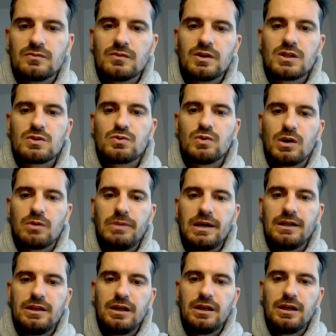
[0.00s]
This one may
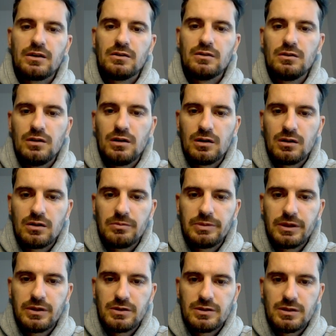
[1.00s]
take a little longer
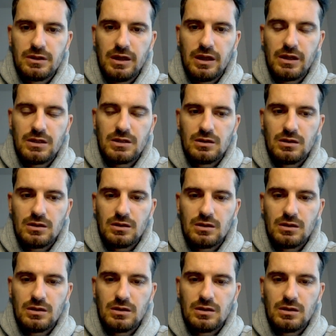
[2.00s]
because it takes